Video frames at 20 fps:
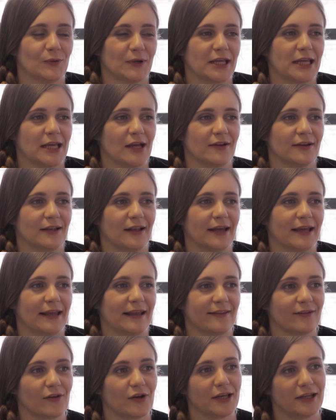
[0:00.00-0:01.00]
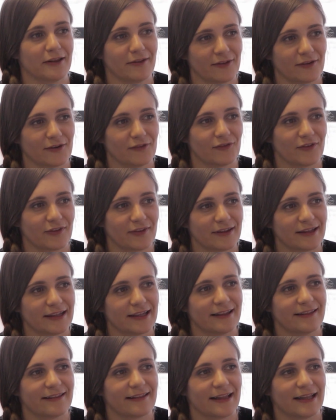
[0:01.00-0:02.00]
working on like exciting
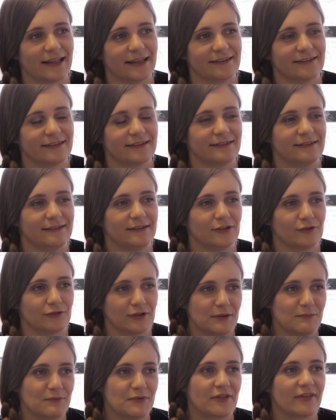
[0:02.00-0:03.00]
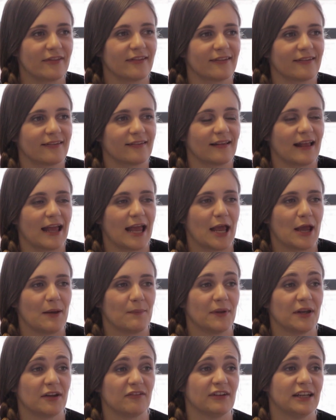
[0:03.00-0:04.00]
surfaces and treatments,
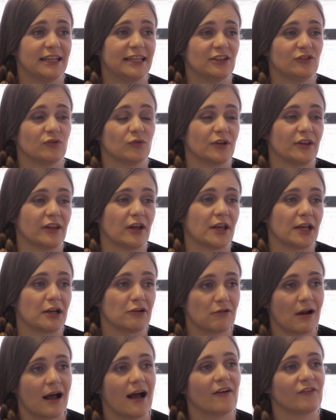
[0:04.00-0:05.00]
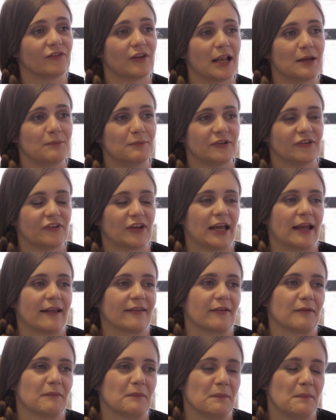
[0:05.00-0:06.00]
and I really enjoy the kind of craft element. I
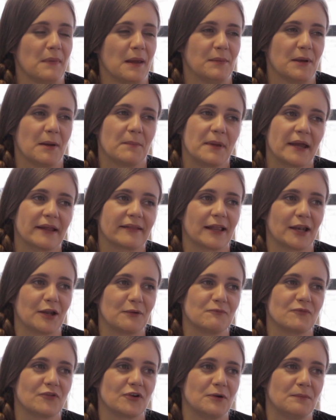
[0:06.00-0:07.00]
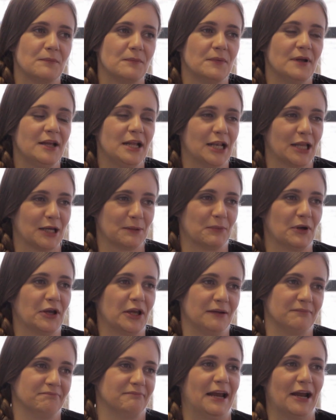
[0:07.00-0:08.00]
guess maybe I picked that up from
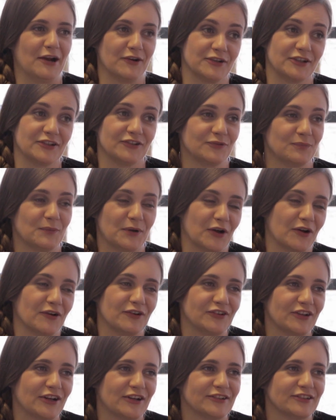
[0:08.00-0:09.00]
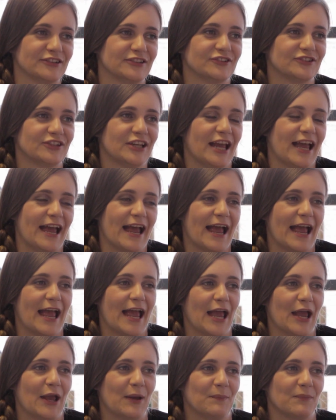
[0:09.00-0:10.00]
my heritage, my Irish heritage,
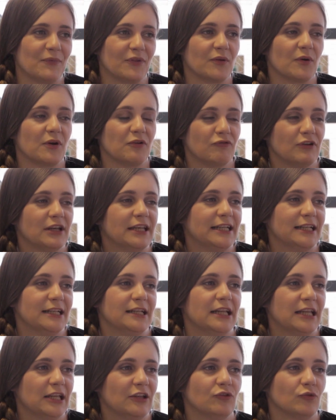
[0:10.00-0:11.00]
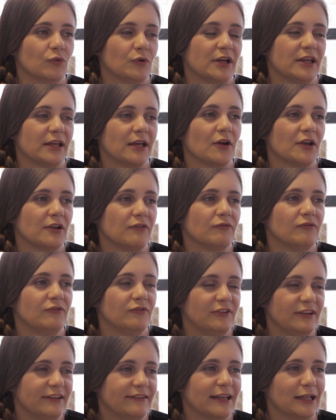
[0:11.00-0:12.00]
so I really enjoy kind
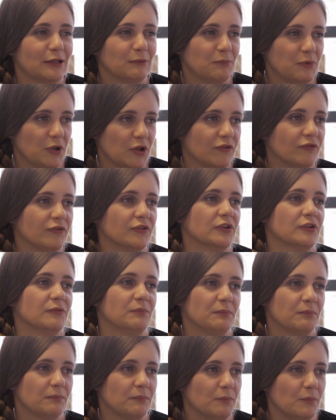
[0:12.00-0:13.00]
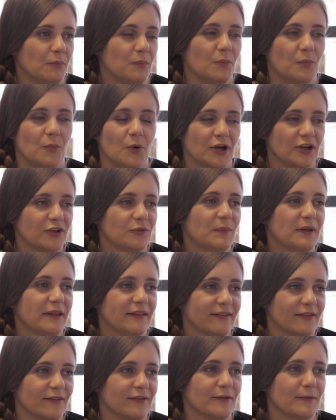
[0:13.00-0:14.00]
of detailed, beautiful worked
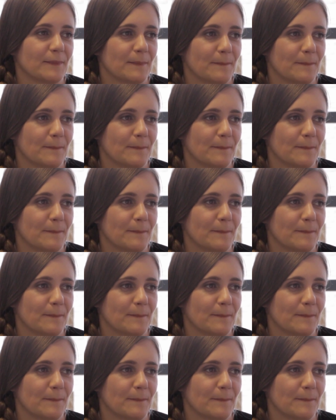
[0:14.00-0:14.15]
pieces.